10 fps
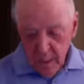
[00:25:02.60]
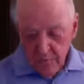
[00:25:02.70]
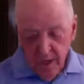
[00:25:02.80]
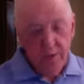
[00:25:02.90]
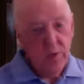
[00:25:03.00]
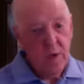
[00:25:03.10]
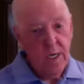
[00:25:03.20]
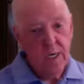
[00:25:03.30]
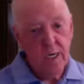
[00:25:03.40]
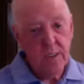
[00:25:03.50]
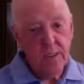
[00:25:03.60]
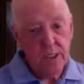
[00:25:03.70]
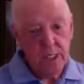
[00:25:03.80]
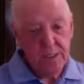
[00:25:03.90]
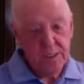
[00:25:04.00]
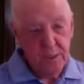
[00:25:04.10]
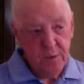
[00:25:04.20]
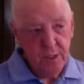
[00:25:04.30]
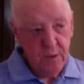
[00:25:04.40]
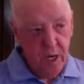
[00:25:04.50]
by the way, just so
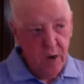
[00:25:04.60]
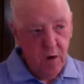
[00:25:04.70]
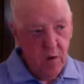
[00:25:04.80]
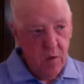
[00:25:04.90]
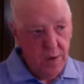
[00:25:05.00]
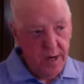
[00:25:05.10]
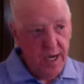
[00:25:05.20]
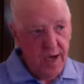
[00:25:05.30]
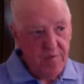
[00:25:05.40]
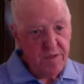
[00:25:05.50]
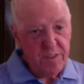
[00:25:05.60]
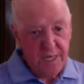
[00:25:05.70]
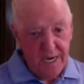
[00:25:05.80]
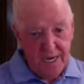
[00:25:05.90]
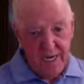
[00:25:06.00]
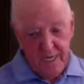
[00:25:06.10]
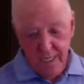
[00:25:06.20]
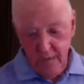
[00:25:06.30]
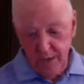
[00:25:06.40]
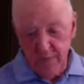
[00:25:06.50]
that you know, what I have to say
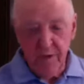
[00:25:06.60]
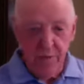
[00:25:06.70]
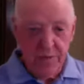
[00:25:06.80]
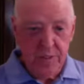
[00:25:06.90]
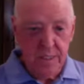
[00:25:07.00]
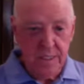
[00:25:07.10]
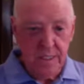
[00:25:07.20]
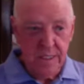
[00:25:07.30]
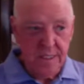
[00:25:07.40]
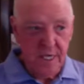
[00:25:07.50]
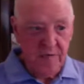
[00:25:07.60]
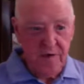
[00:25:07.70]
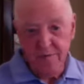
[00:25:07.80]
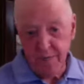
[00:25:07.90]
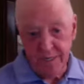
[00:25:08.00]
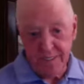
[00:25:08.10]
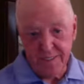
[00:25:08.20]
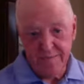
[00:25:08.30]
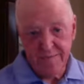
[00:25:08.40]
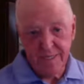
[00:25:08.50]
about the opportunity takes 5
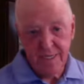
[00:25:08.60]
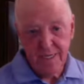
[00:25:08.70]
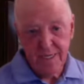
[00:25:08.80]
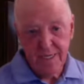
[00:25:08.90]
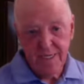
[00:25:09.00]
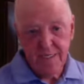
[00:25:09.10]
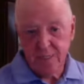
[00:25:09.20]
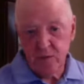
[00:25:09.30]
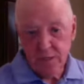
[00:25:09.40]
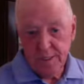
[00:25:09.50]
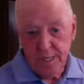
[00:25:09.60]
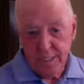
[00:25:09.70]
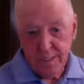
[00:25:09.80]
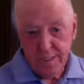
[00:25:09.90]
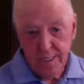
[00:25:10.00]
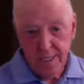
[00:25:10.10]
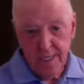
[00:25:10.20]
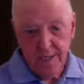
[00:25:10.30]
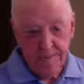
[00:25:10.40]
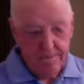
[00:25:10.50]
minutes. That's all it takes.
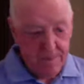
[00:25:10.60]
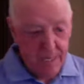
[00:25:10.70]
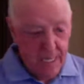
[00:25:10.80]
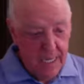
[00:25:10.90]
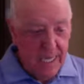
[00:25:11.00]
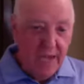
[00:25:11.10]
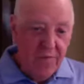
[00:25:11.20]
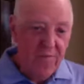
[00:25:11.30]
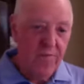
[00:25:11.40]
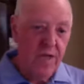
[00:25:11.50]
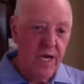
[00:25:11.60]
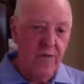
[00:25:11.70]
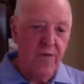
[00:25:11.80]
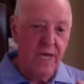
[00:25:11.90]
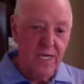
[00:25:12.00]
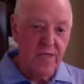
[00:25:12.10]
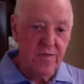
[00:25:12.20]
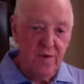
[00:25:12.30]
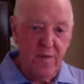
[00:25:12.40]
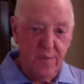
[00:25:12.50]
If at the end of
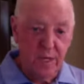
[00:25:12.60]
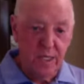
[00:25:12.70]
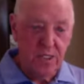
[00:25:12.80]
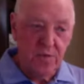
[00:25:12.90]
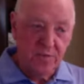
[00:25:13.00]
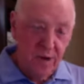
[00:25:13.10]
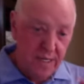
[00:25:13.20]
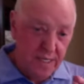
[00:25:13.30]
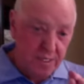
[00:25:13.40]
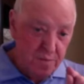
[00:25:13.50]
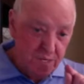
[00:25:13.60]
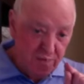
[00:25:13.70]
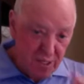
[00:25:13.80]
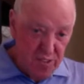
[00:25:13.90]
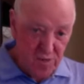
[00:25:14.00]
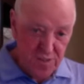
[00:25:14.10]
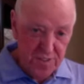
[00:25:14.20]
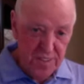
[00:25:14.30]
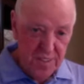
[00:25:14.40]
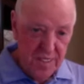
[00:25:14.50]
the 5 minutes you find it to be of
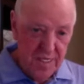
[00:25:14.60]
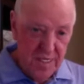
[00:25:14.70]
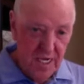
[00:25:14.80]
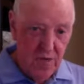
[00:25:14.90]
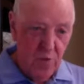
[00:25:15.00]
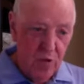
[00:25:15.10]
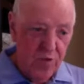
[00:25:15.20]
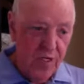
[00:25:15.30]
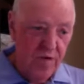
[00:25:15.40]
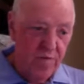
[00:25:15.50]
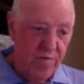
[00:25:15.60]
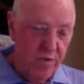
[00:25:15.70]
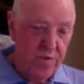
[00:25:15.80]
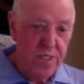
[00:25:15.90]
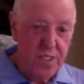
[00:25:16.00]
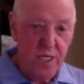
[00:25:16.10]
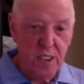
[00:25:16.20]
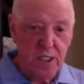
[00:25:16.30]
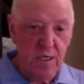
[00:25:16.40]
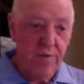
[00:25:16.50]
interest and worthy of further
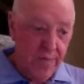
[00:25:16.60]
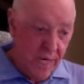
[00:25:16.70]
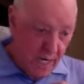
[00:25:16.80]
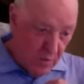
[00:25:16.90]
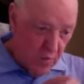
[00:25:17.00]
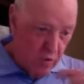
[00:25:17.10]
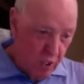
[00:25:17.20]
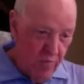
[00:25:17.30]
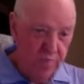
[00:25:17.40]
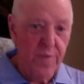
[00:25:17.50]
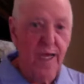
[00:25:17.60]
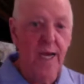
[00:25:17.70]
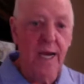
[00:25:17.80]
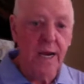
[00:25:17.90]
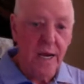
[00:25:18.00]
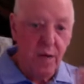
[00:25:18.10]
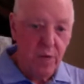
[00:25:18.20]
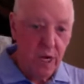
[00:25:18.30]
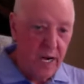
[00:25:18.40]
discussion, then I will go from there and I will